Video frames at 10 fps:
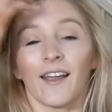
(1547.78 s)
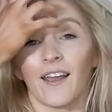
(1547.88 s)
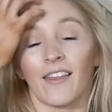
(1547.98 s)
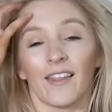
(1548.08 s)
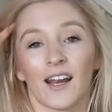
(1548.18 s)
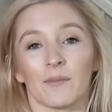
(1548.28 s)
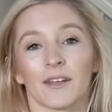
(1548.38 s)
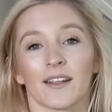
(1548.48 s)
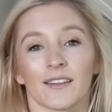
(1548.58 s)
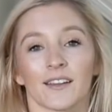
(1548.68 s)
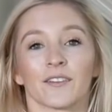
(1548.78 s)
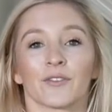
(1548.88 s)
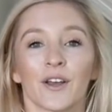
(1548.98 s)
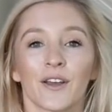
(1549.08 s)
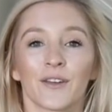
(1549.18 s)
And then, I mean, I think
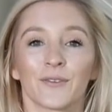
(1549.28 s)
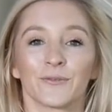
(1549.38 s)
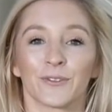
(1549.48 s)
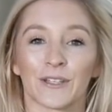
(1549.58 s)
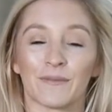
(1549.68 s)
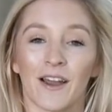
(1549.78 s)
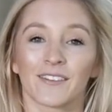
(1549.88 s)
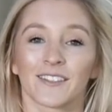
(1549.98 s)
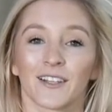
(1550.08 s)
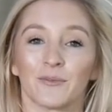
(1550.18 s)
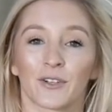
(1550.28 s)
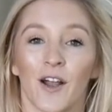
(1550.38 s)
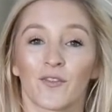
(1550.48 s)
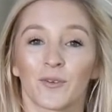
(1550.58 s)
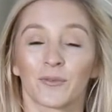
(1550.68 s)
I've worn them now because I got a little more
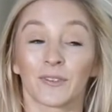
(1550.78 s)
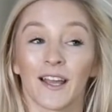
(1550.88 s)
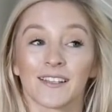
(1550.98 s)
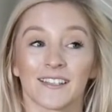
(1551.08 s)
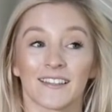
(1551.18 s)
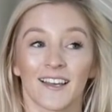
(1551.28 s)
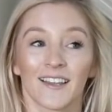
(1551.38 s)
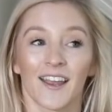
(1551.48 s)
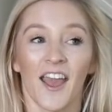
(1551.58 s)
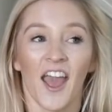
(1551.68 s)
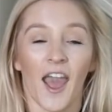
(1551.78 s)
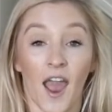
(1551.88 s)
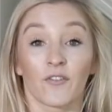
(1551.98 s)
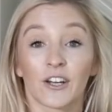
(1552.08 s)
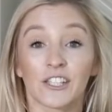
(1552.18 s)
comfortable, realizing that like
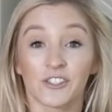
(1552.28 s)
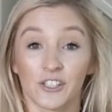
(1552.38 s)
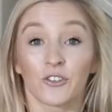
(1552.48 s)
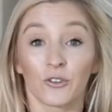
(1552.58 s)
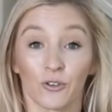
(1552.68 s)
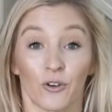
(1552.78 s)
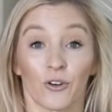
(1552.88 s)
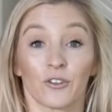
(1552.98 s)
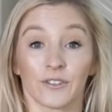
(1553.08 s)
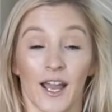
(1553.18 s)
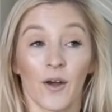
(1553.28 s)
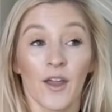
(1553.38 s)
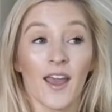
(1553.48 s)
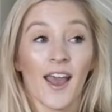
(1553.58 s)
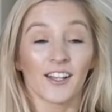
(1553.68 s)
every single girl
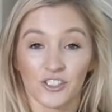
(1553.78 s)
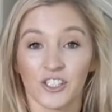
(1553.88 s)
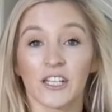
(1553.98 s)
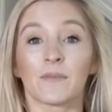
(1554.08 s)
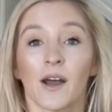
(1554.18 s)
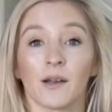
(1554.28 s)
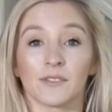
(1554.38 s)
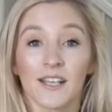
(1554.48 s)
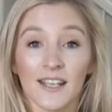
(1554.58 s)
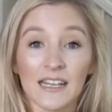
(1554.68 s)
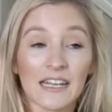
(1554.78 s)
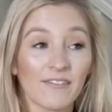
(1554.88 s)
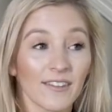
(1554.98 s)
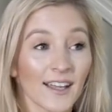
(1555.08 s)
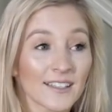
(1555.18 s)
now has cheeky bottoms.
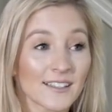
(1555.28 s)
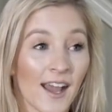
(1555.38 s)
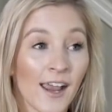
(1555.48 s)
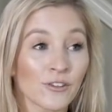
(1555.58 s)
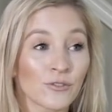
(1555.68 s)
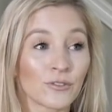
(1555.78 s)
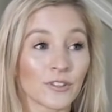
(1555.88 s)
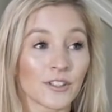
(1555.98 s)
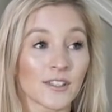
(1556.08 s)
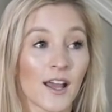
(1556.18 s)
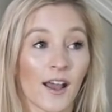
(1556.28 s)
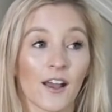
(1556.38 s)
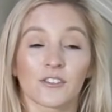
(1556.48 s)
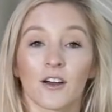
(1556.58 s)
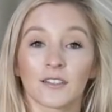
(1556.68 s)
Even like these high schoolers
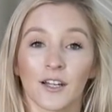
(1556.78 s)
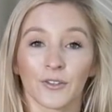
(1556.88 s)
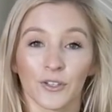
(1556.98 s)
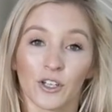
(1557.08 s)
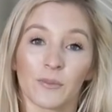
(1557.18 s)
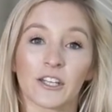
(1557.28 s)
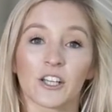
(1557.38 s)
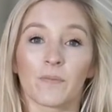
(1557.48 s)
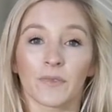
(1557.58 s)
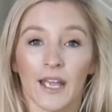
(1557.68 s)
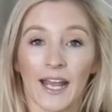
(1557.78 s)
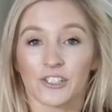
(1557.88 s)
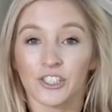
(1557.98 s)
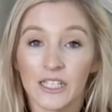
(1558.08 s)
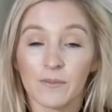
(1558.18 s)
I saw down Laguna Beach
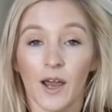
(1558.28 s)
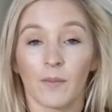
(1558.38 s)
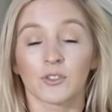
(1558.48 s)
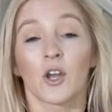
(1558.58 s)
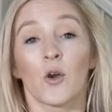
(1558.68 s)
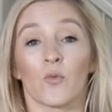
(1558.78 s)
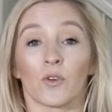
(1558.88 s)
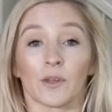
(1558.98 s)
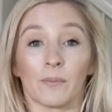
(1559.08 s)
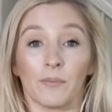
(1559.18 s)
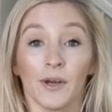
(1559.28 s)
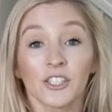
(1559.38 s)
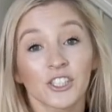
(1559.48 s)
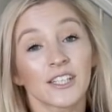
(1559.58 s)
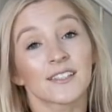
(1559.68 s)
had cheeky bottoms with the
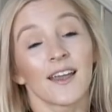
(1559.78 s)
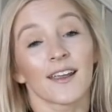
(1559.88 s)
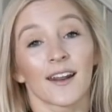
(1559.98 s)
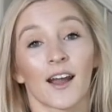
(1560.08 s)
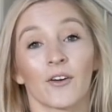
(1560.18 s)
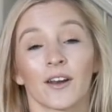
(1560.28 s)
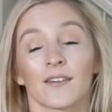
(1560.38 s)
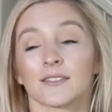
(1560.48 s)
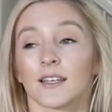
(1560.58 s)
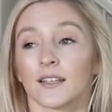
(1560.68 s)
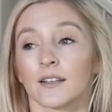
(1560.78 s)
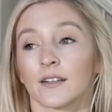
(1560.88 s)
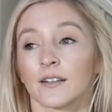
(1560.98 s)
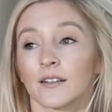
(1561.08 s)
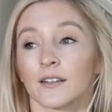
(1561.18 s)
butt cheeks hanging out, and I was like,
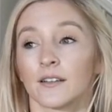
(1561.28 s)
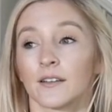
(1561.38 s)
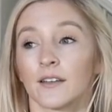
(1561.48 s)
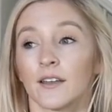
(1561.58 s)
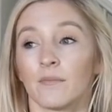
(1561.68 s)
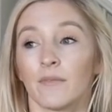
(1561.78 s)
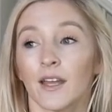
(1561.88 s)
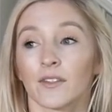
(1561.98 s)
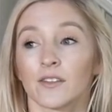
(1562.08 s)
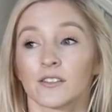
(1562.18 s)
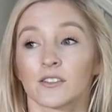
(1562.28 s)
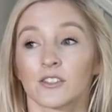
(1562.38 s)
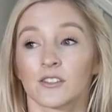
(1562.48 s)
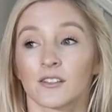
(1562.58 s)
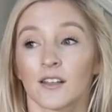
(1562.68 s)
man, this is
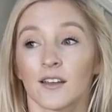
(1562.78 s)
just